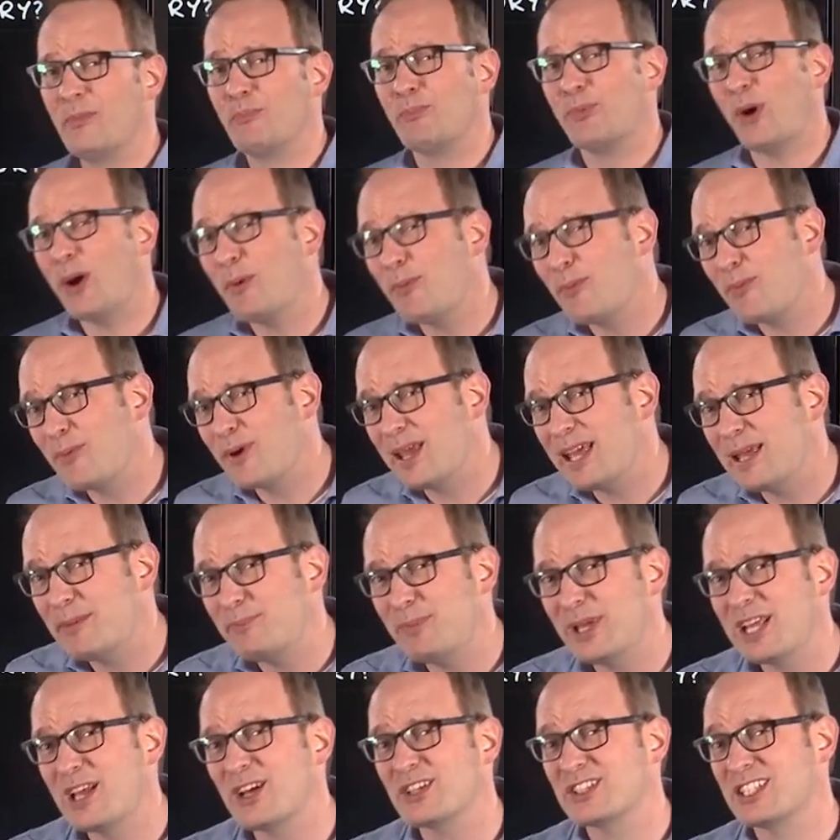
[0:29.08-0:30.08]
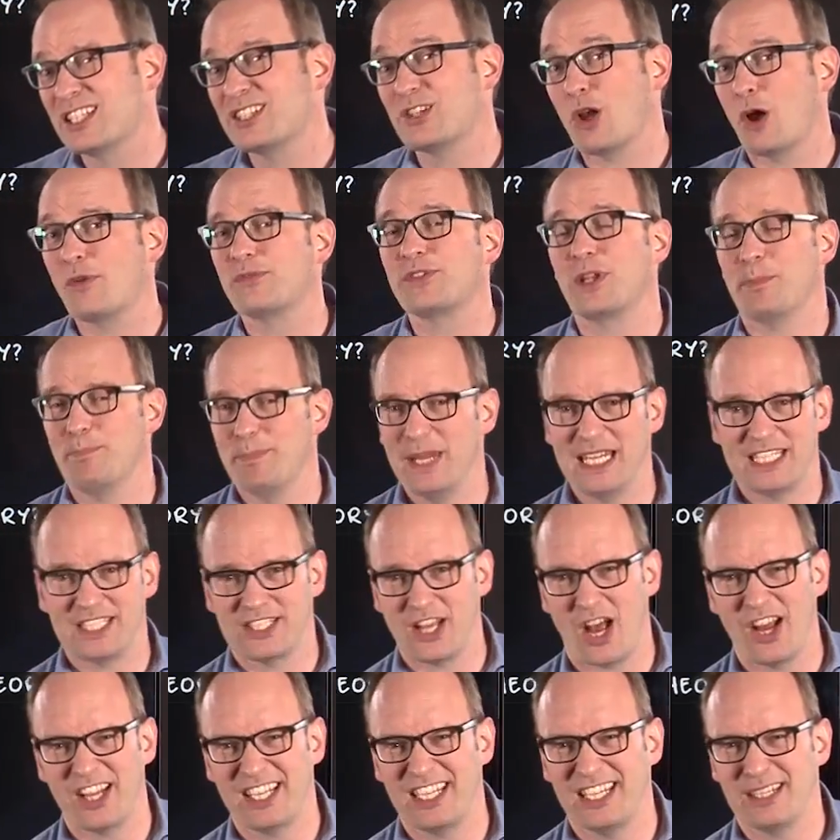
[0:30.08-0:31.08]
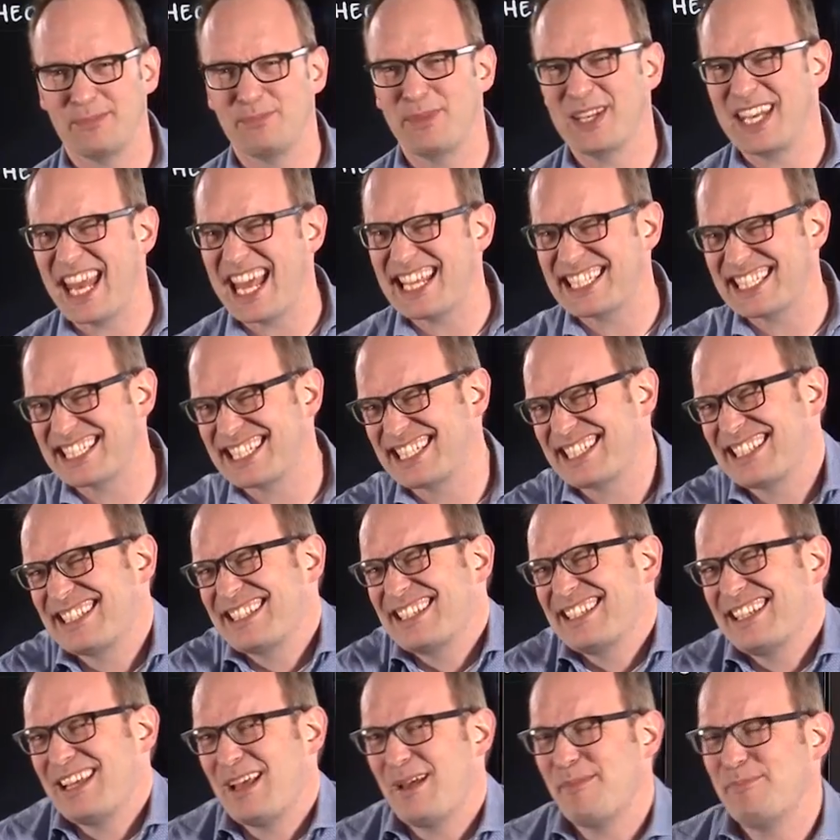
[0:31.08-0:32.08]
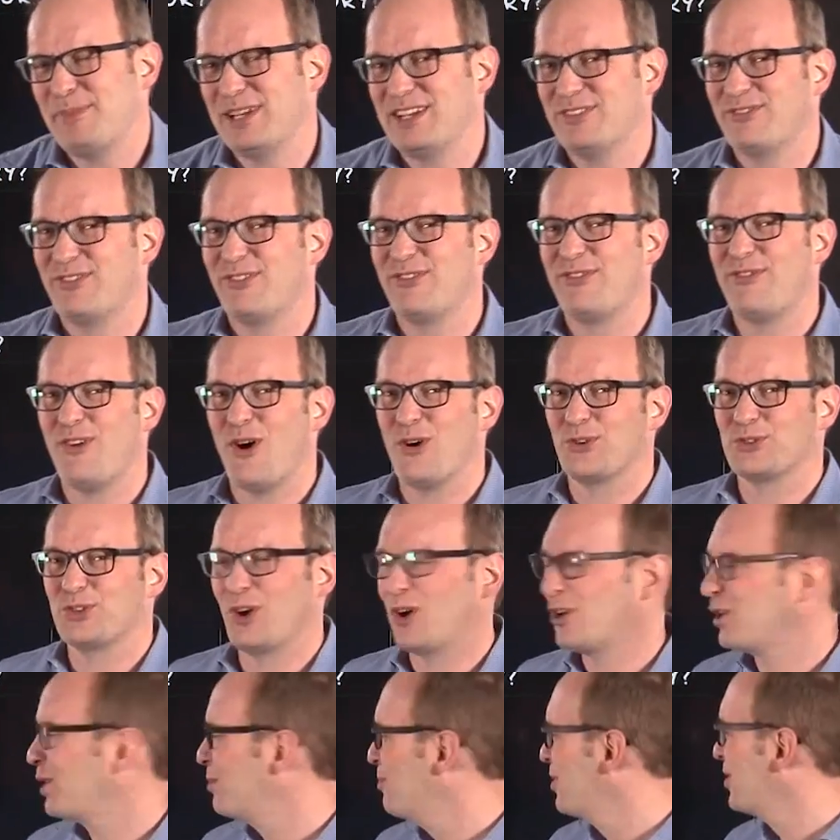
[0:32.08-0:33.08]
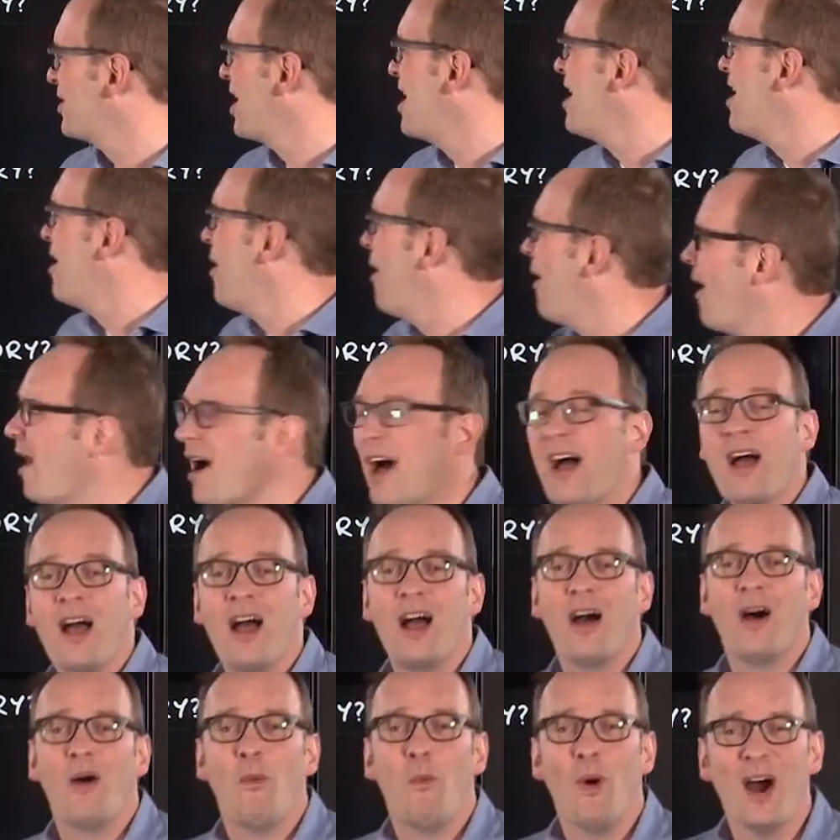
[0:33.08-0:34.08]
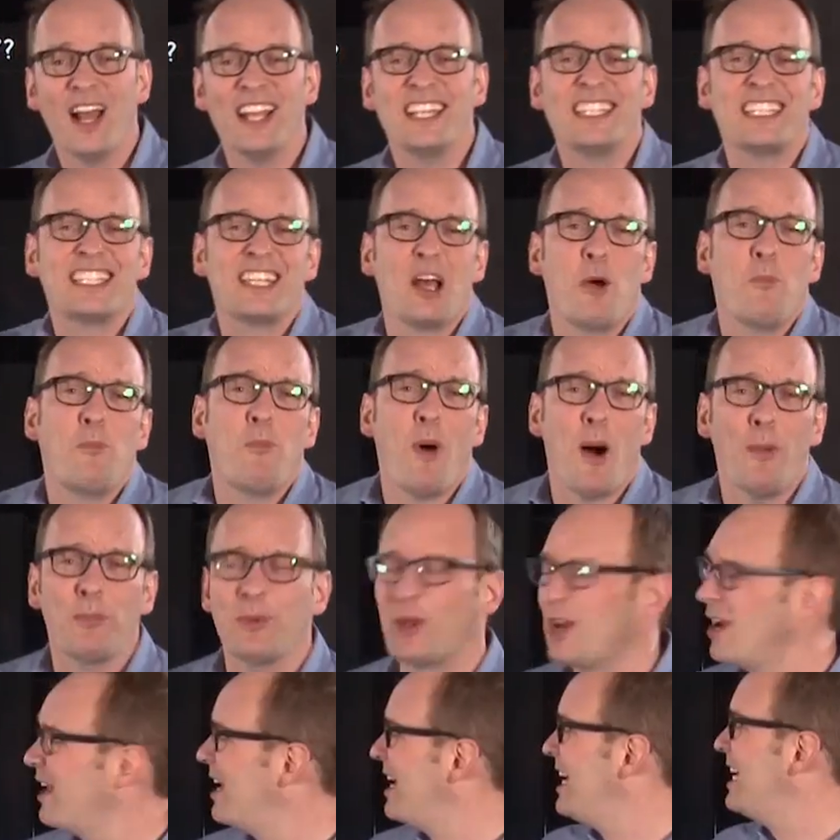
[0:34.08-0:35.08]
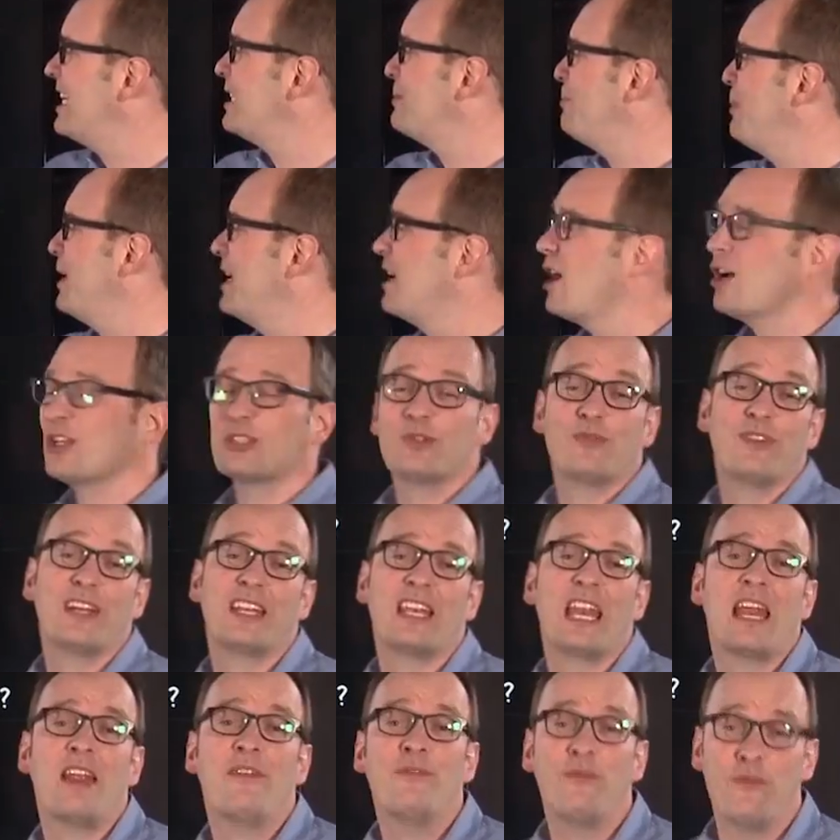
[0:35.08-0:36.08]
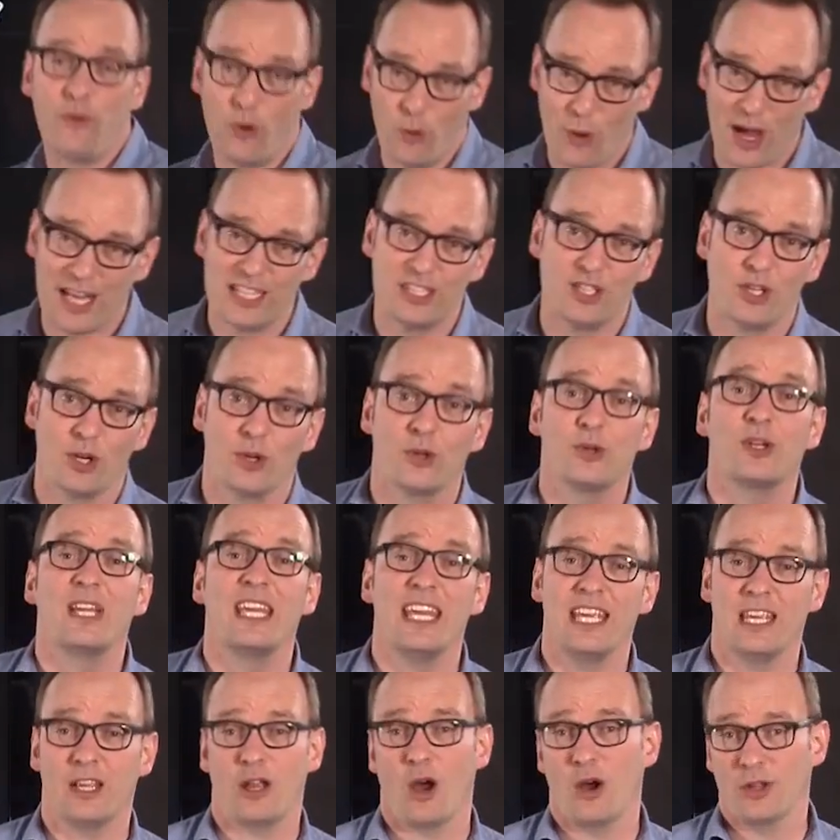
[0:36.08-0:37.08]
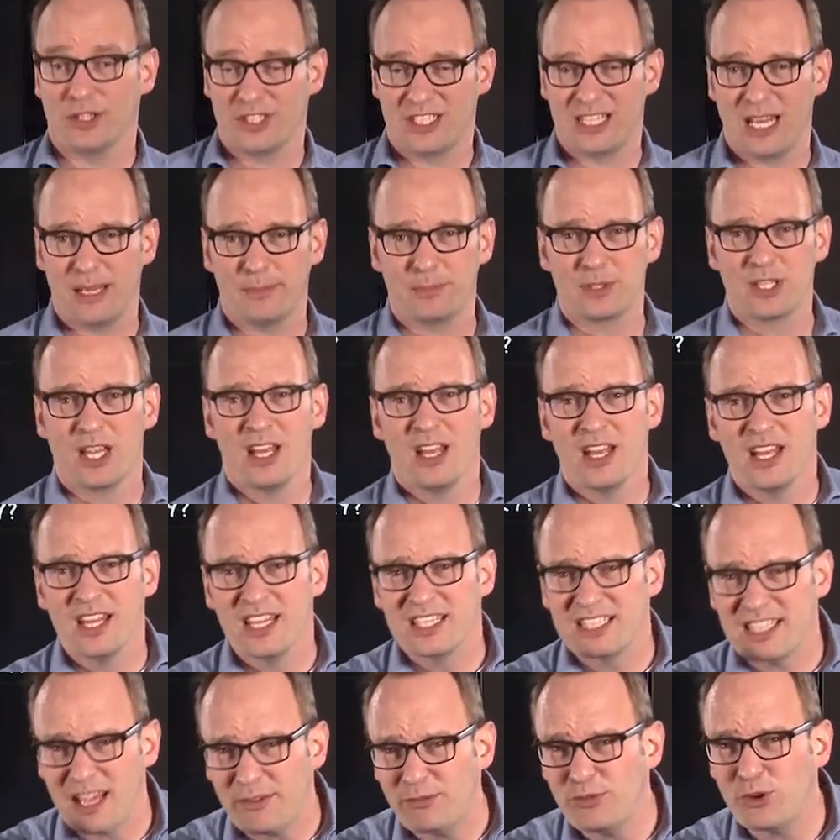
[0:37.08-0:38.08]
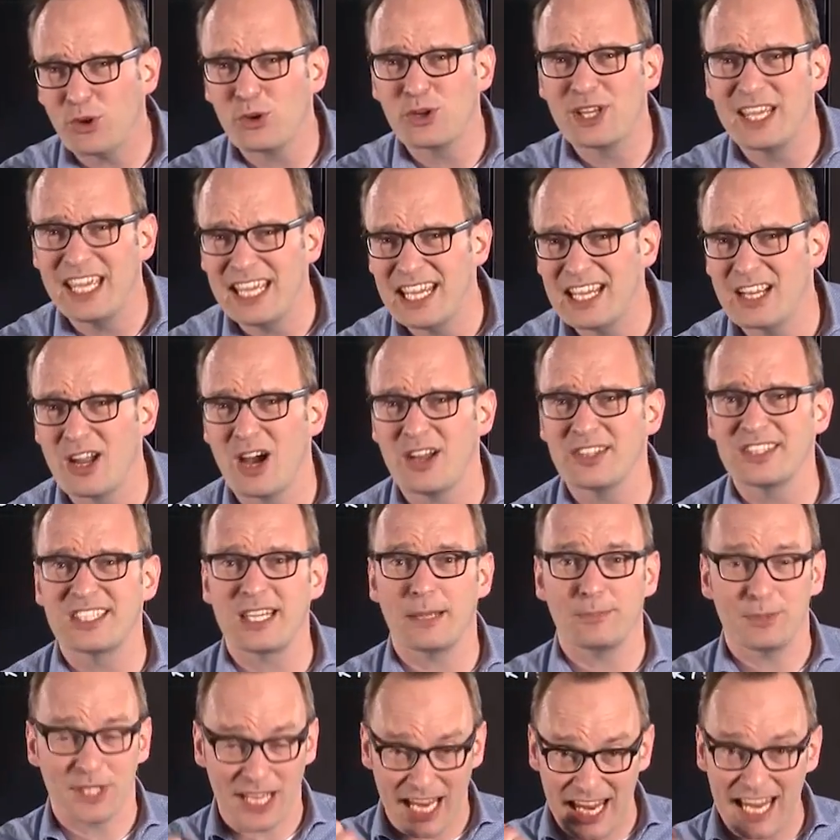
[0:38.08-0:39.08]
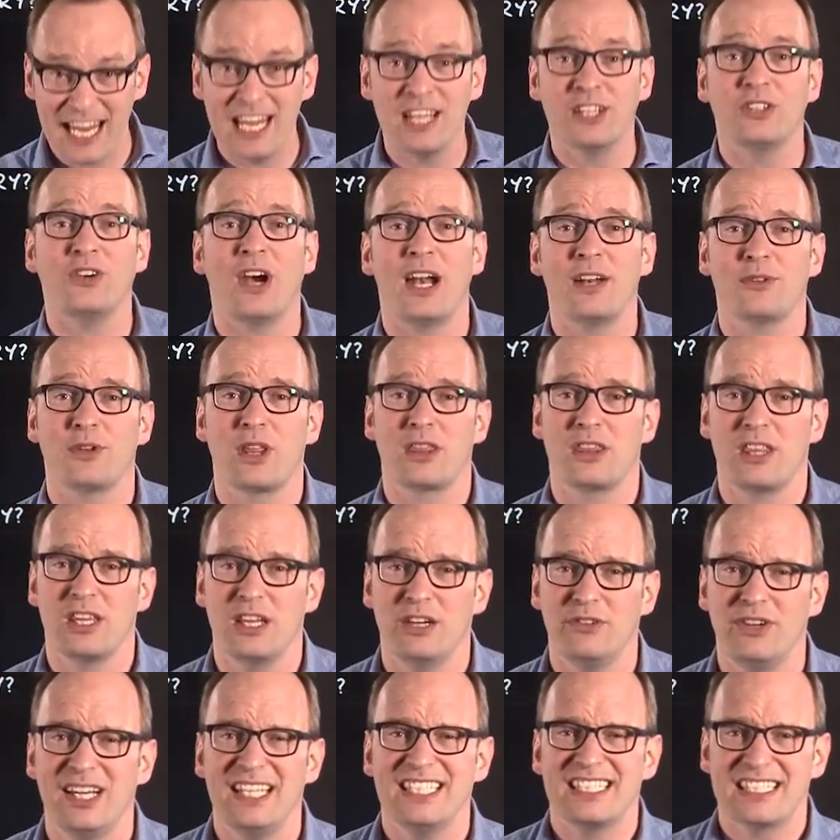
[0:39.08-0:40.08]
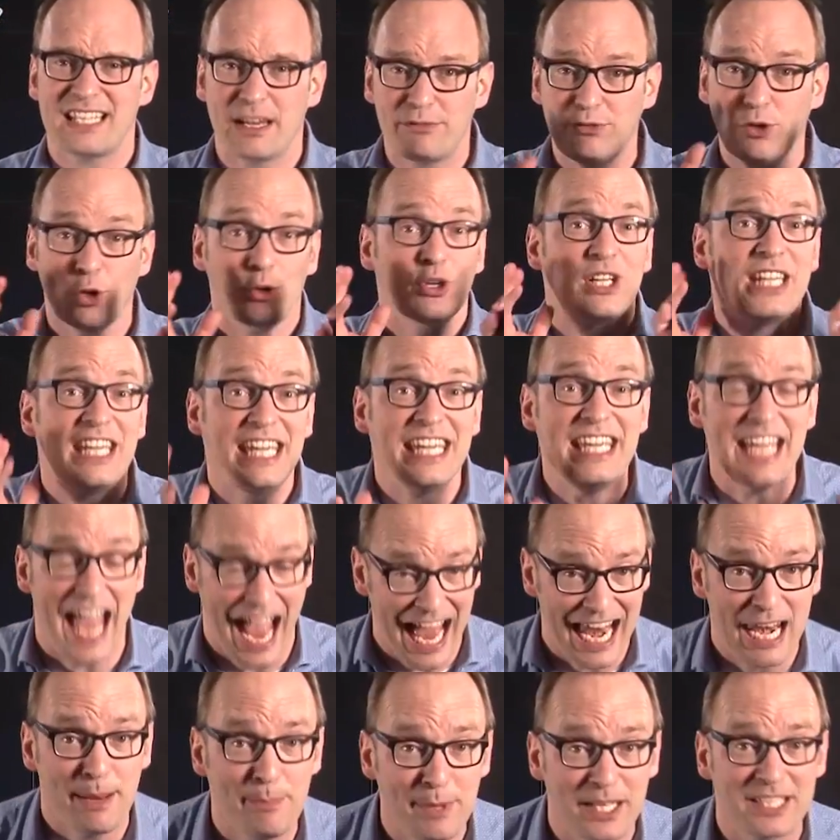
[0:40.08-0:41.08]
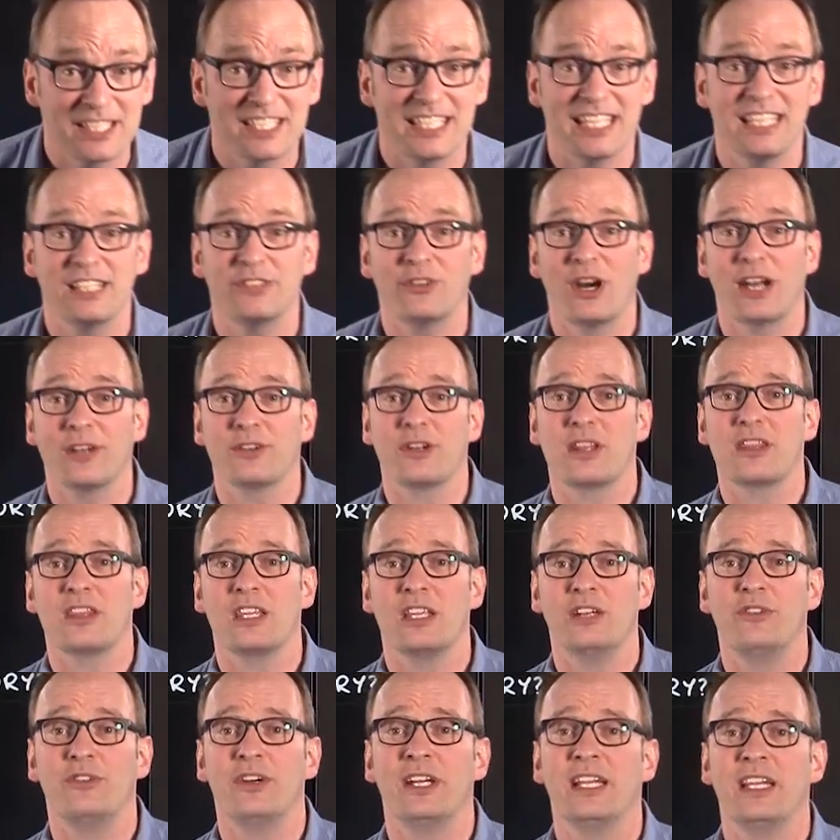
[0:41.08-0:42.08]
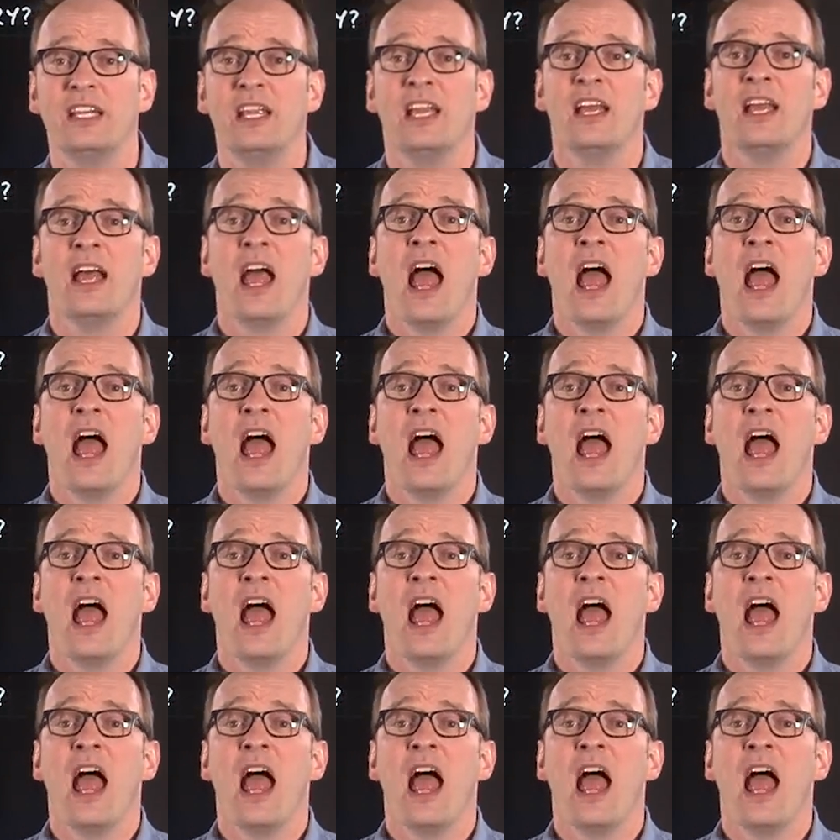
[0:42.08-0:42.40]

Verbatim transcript: probably because it's often miscited, but that's a bit of a false argument. Why it's so popular is because of its influential key concepts. Several key concepts in grounded theory, several key elements in grounded theory